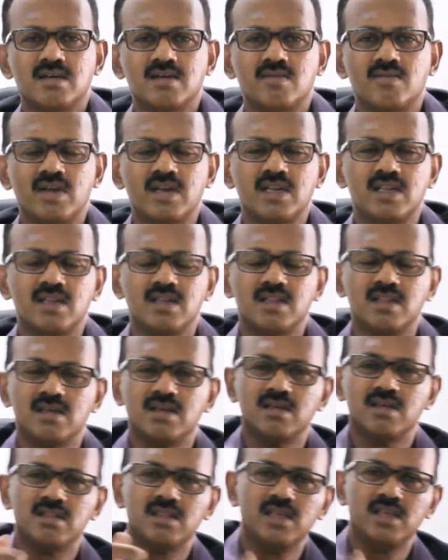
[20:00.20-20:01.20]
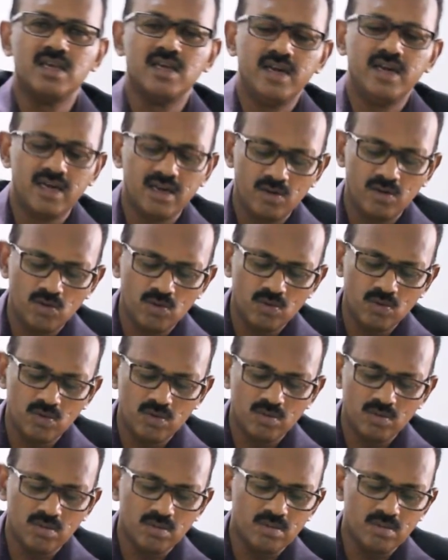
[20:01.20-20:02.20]
when the interview
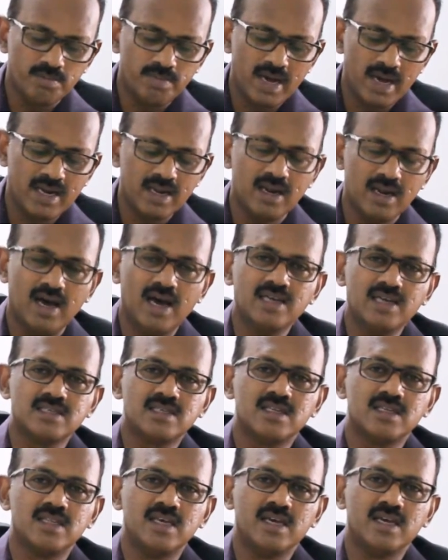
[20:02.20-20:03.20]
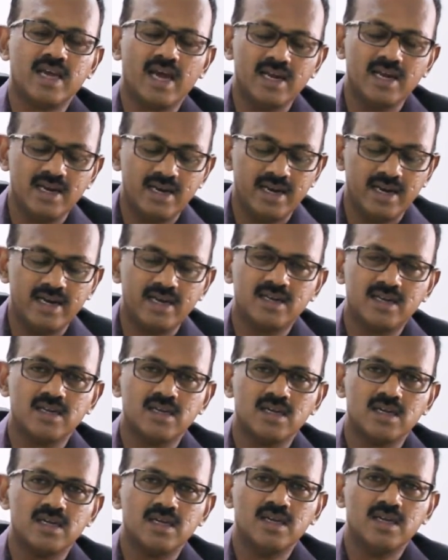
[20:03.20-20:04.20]
panel asked the candidate
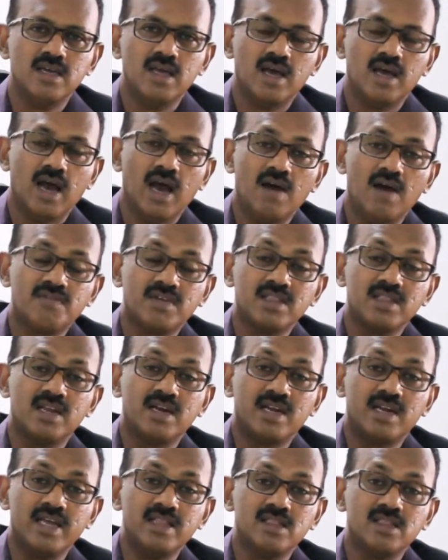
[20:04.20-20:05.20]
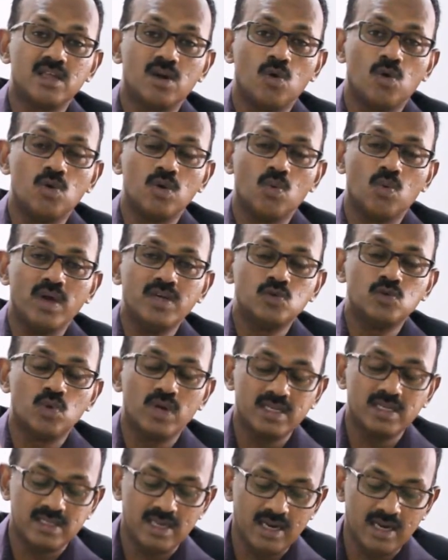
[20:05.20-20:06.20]
after the 10th round, why should
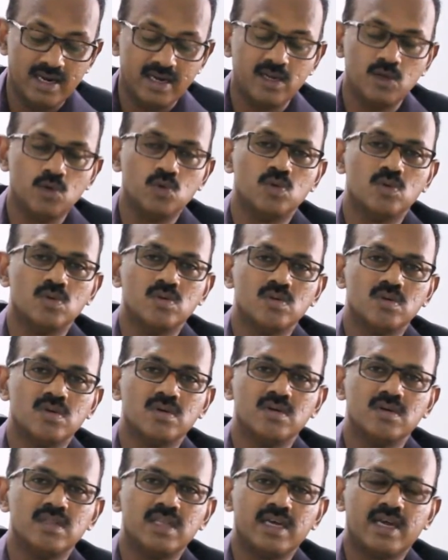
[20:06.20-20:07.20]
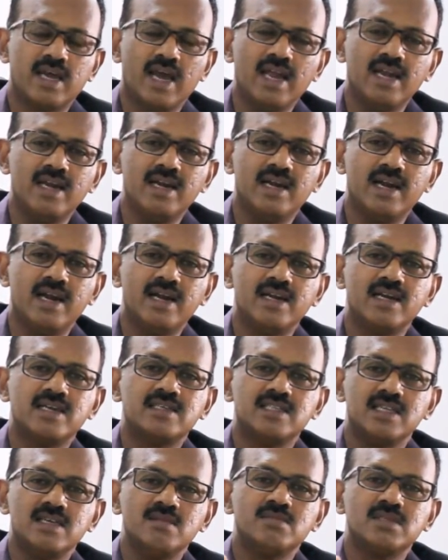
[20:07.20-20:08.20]
I select you? The candidate, it
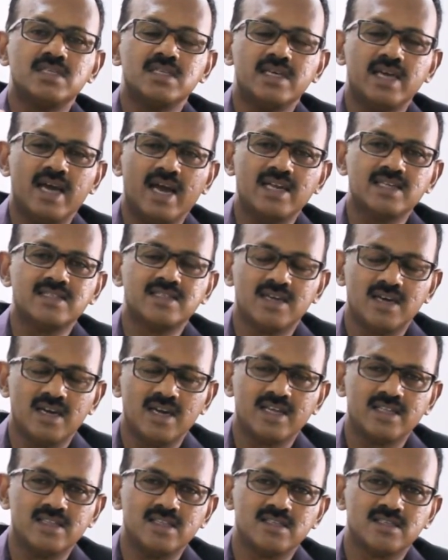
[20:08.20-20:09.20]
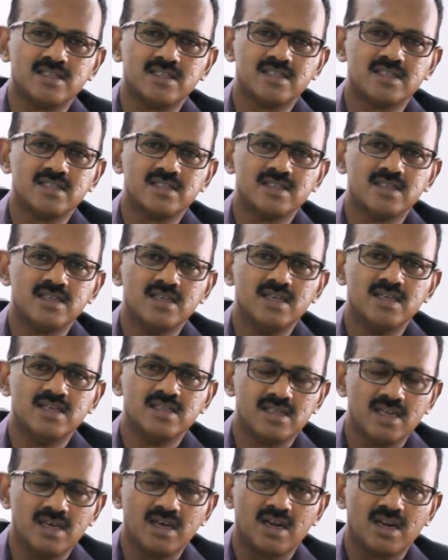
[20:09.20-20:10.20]
seems, he answered like this:
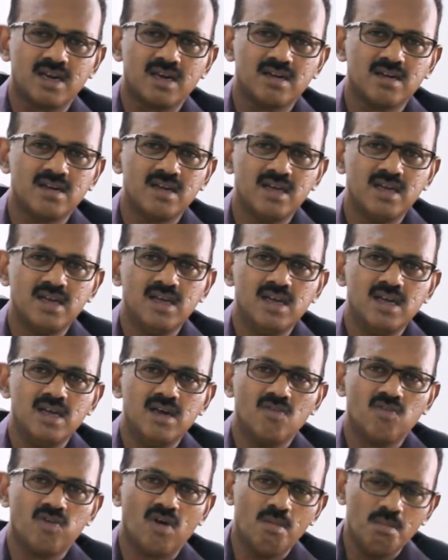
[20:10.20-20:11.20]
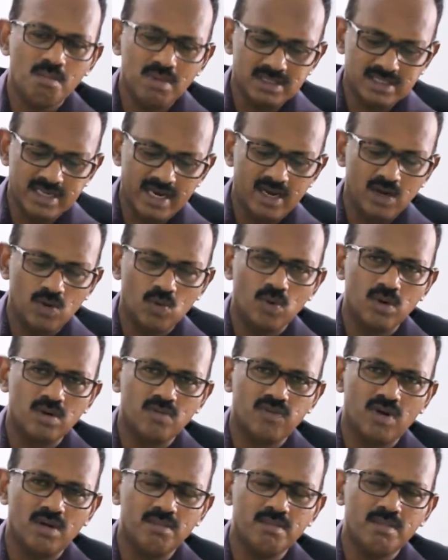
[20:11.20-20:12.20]
sir, from my
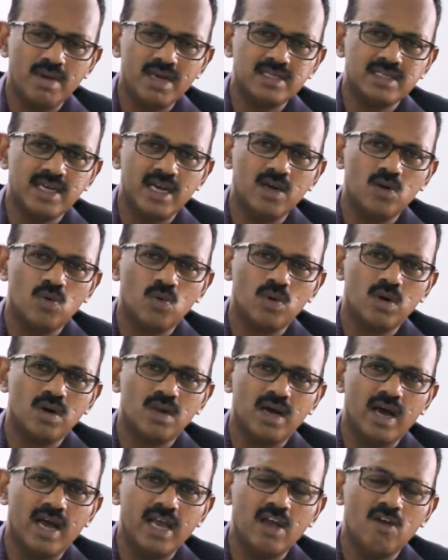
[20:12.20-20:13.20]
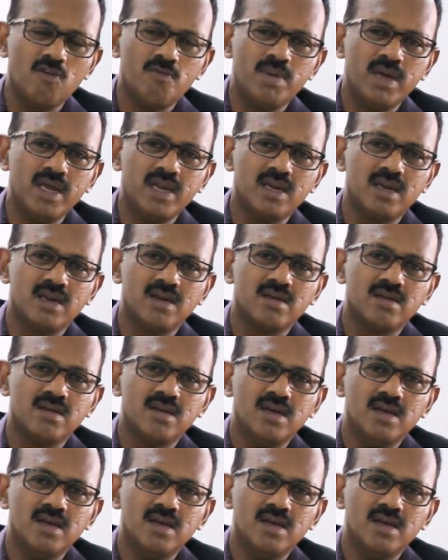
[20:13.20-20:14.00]
childhood, I have been